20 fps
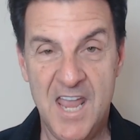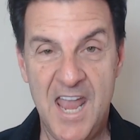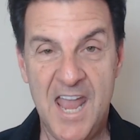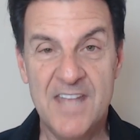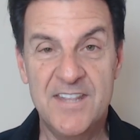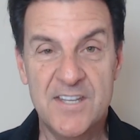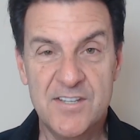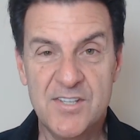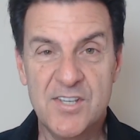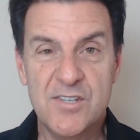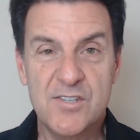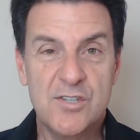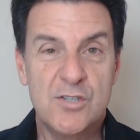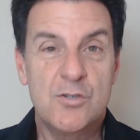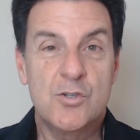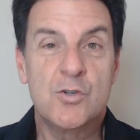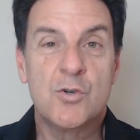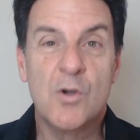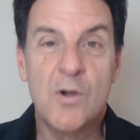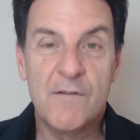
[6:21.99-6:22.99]
And this isn't
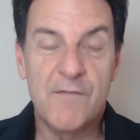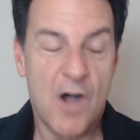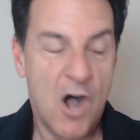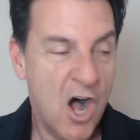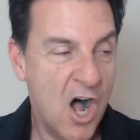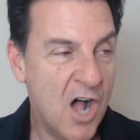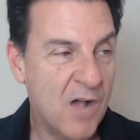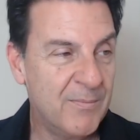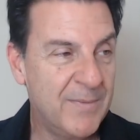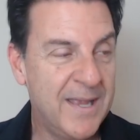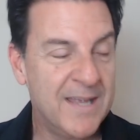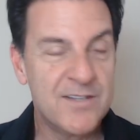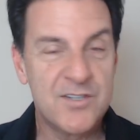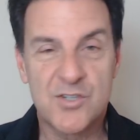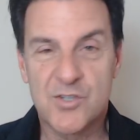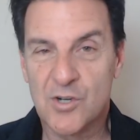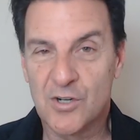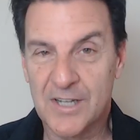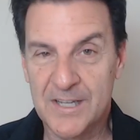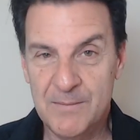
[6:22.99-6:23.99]
true of all men,
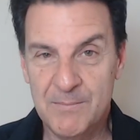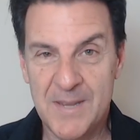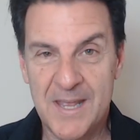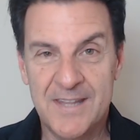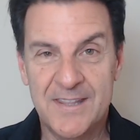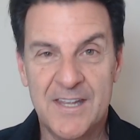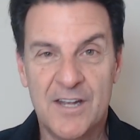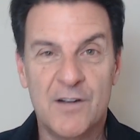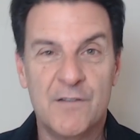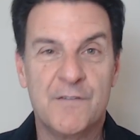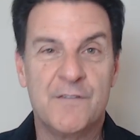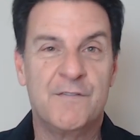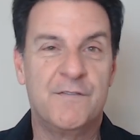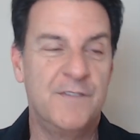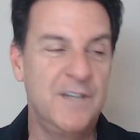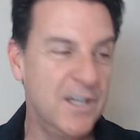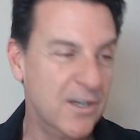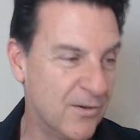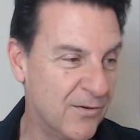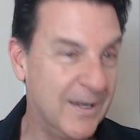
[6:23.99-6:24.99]
certainly men that are,
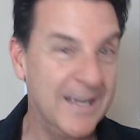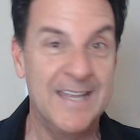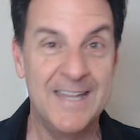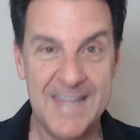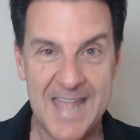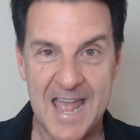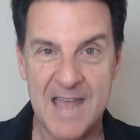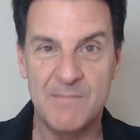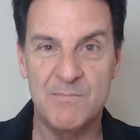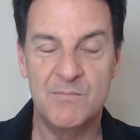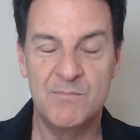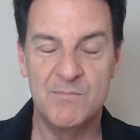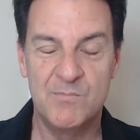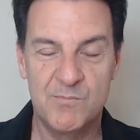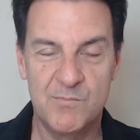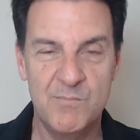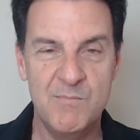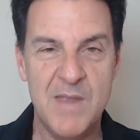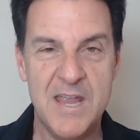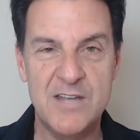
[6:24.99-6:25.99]
you know, in that
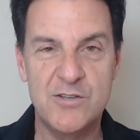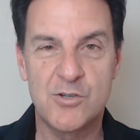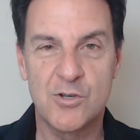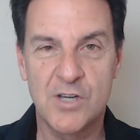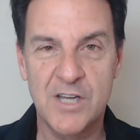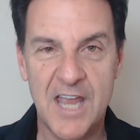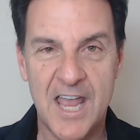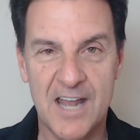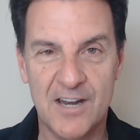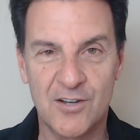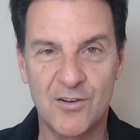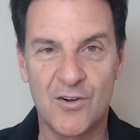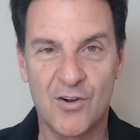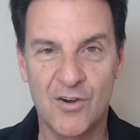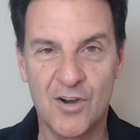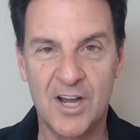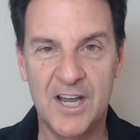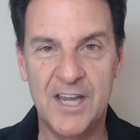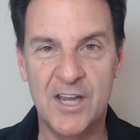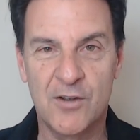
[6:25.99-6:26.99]
major
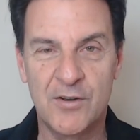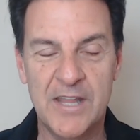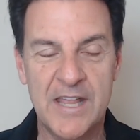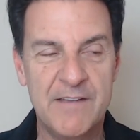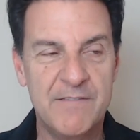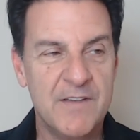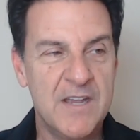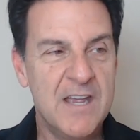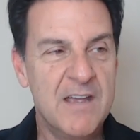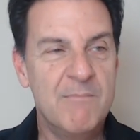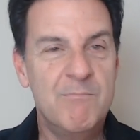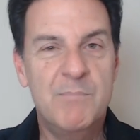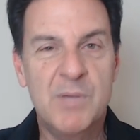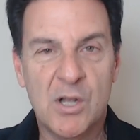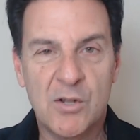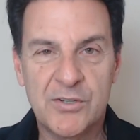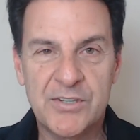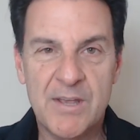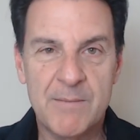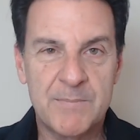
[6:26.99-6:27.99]
category or they've
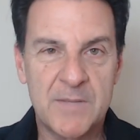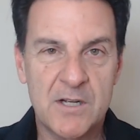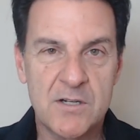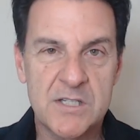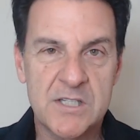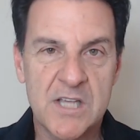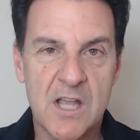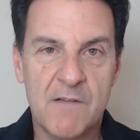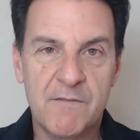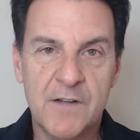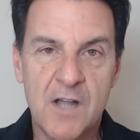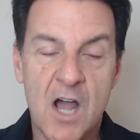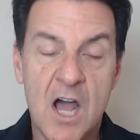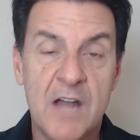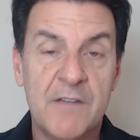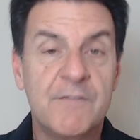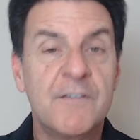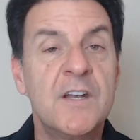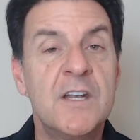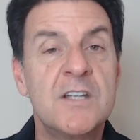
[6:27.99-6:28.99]
built up their
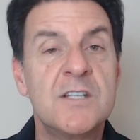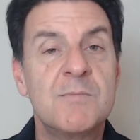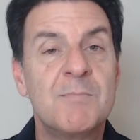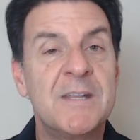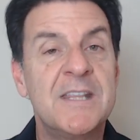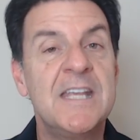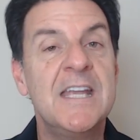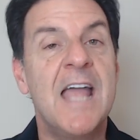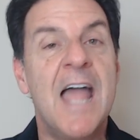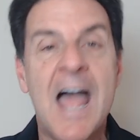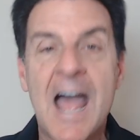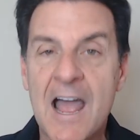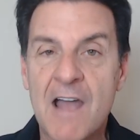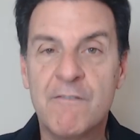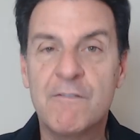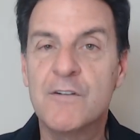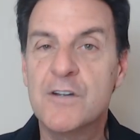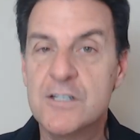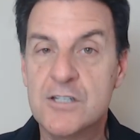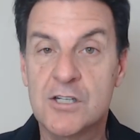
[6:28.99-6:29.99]
self-confidence, but the
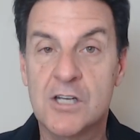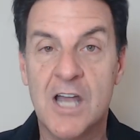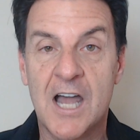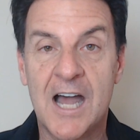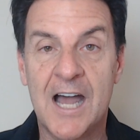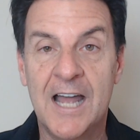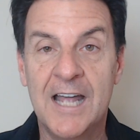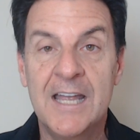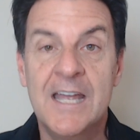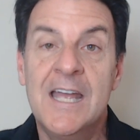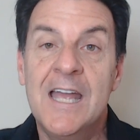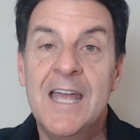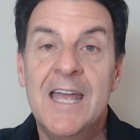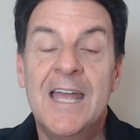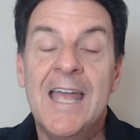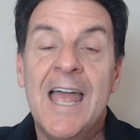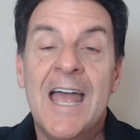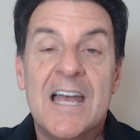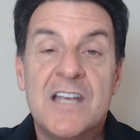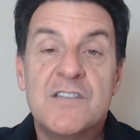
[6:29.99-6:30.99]
average guy
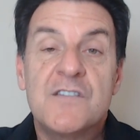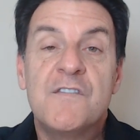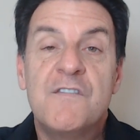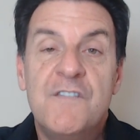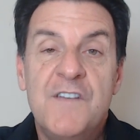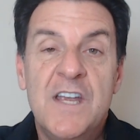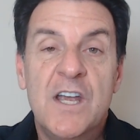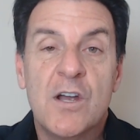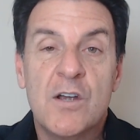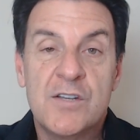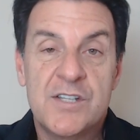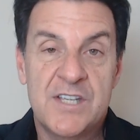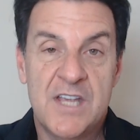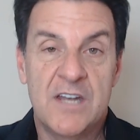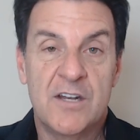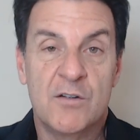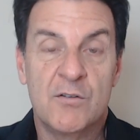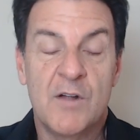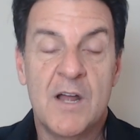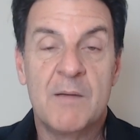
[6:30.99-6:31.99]
has fear
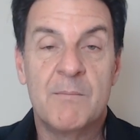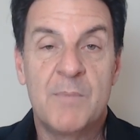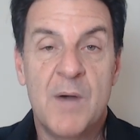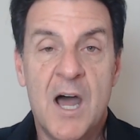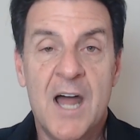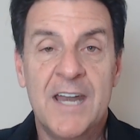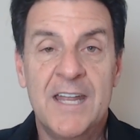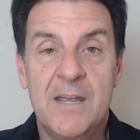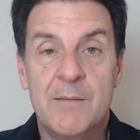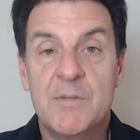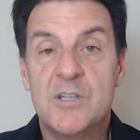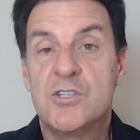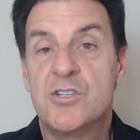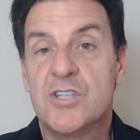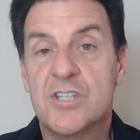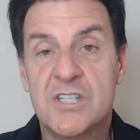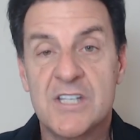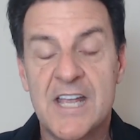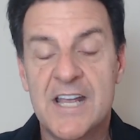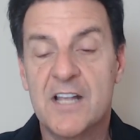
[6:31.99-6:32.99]
centered around body image,
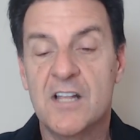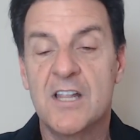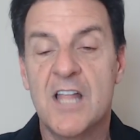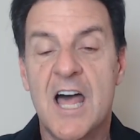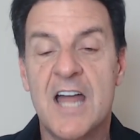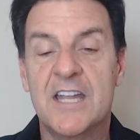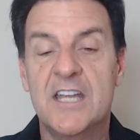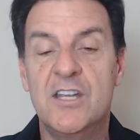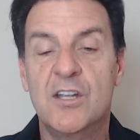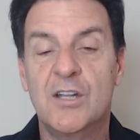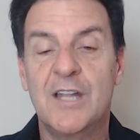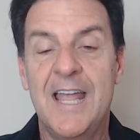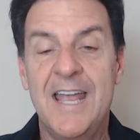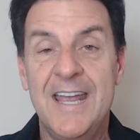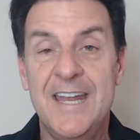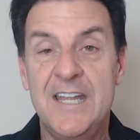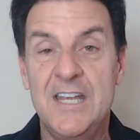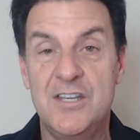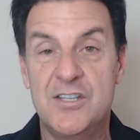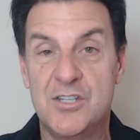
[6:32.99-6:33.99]
just like a lot of you
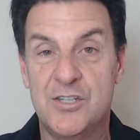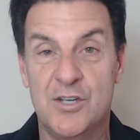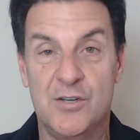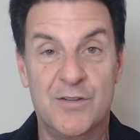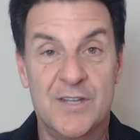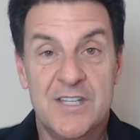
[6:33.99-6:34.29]
ladies do.